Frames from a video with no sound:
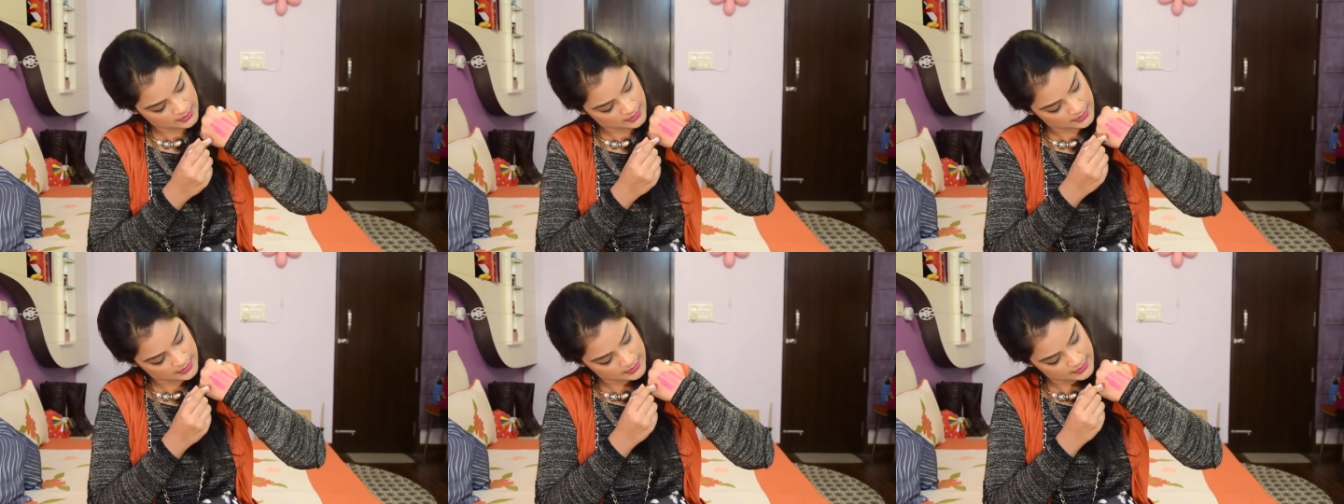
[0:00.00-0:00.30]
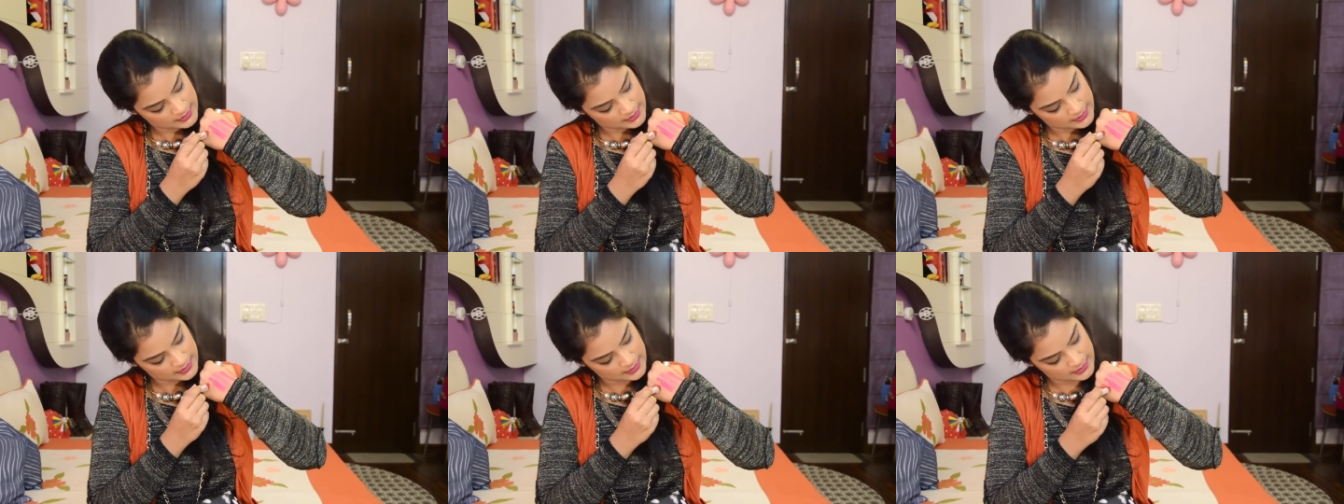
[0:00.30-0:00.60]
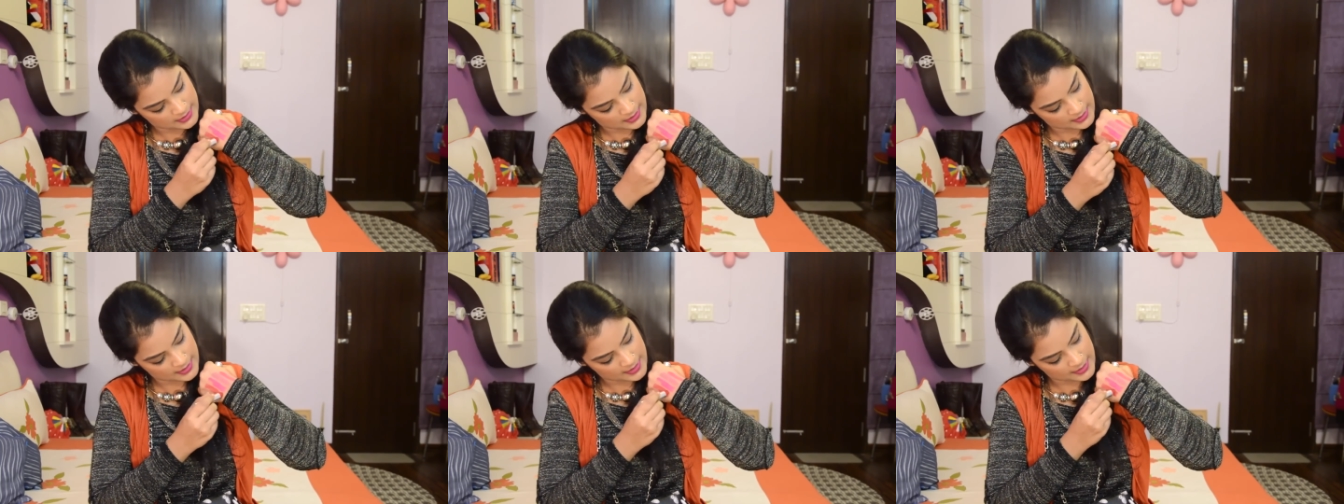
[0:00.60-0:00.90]
This
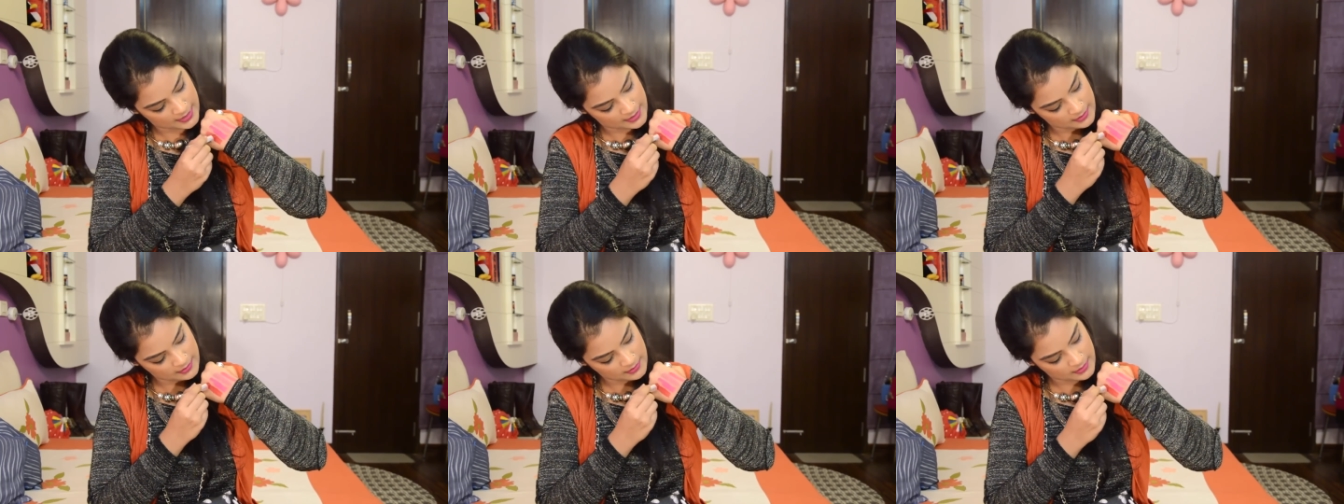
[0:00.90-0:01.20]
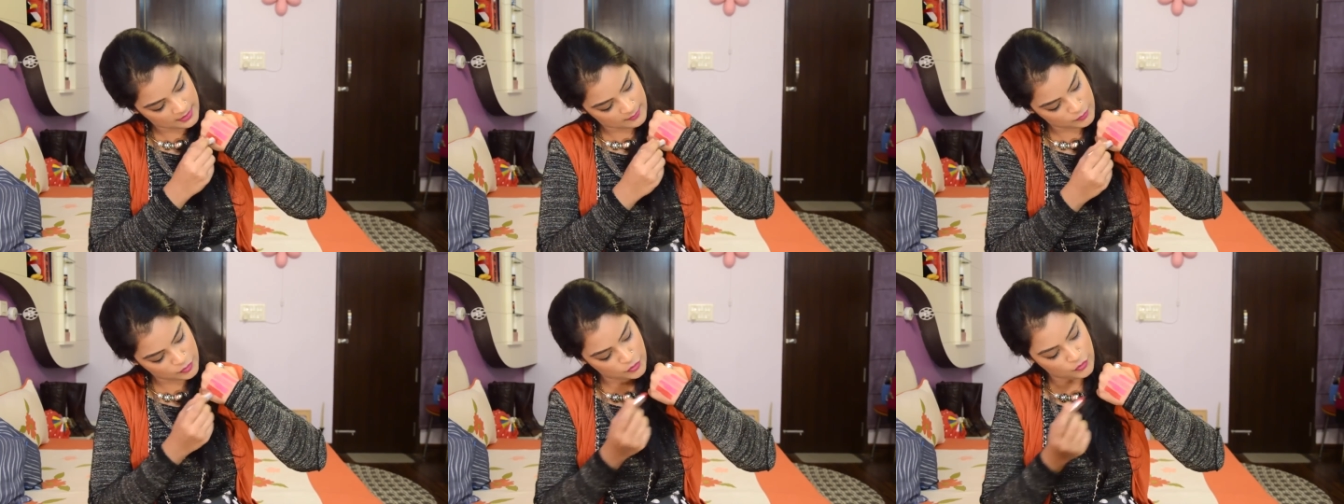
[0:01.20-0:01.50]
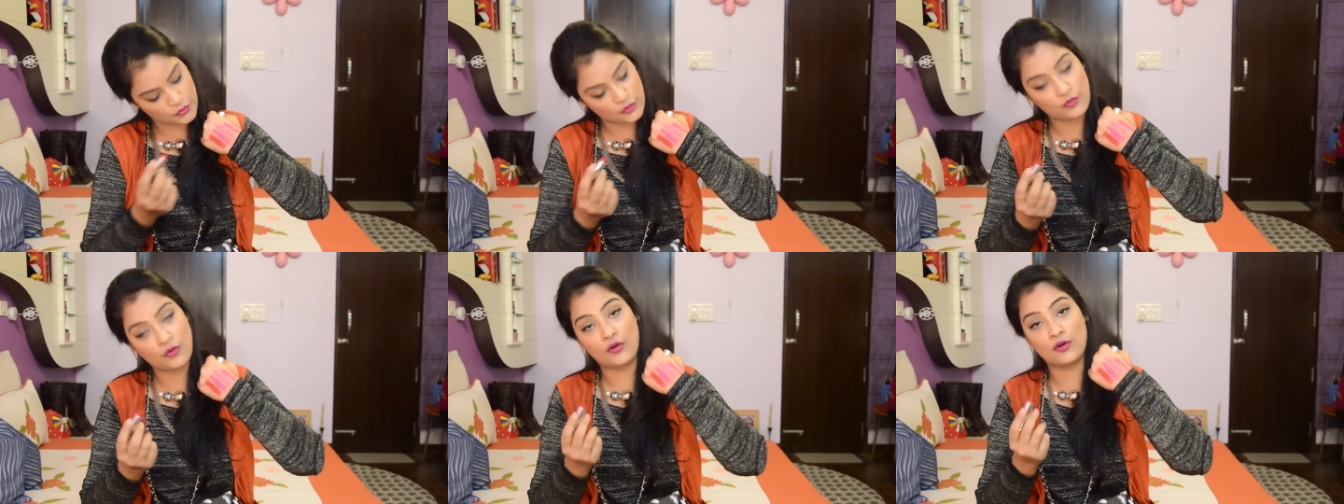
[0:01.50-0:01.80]
is, again, I'm
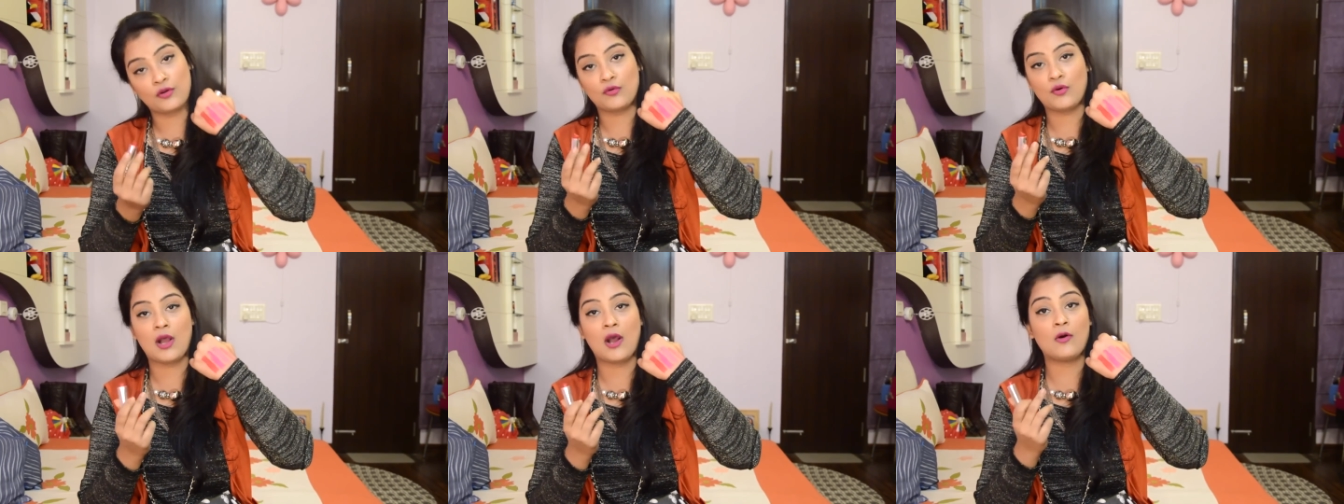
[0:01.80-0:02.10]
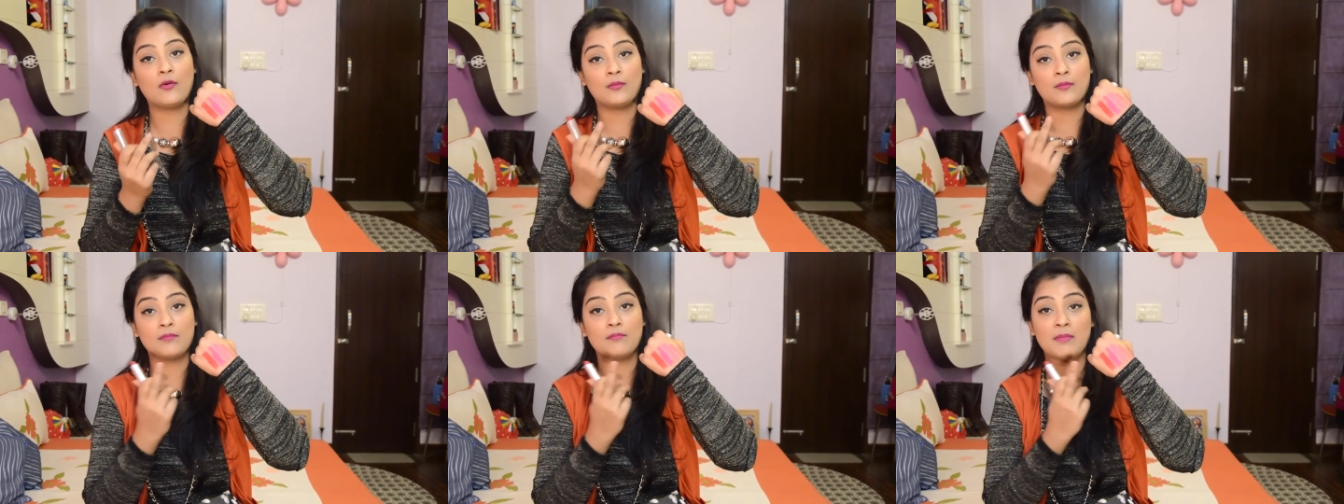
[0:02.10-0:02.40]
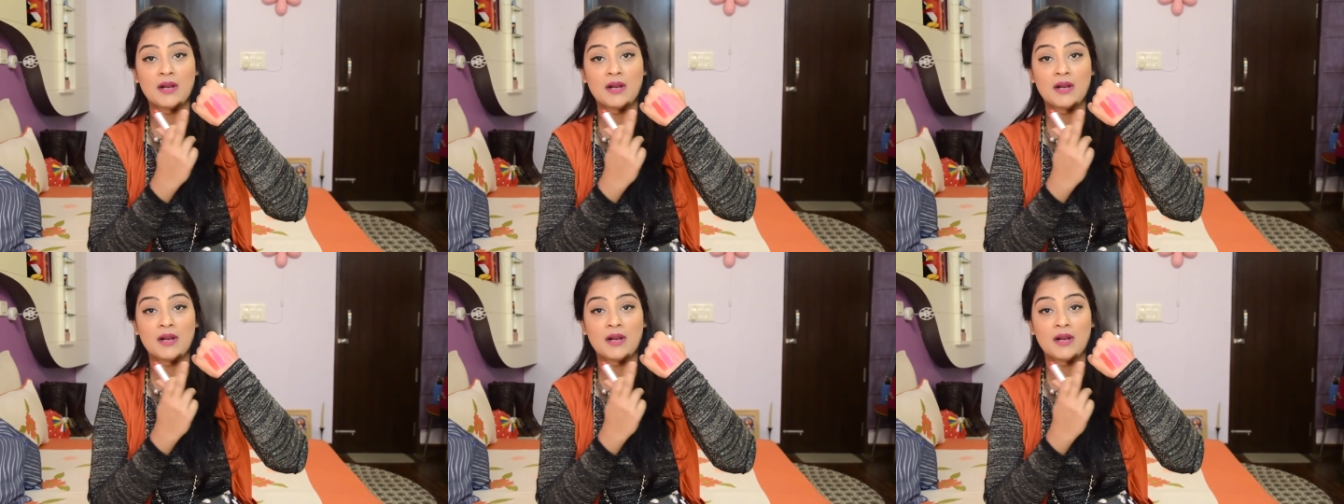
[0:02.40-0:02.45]
sure you all know how